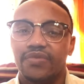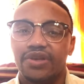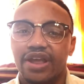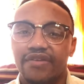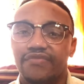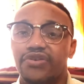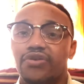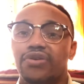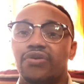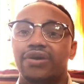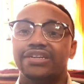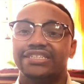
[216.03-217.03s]
if you're
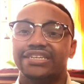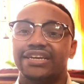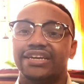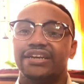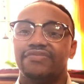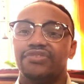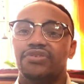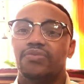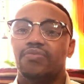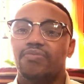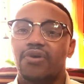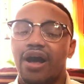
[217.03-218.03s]
anointing, if you're
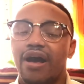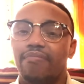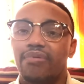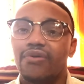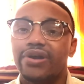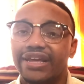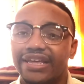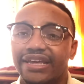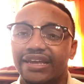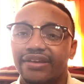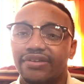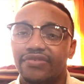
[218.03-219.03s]
born
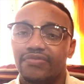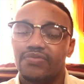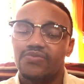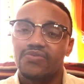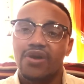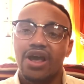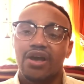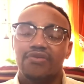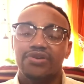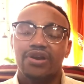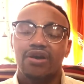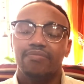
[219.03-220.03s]
again, you
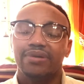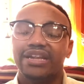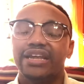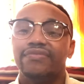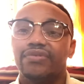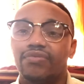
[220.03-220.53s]
believe in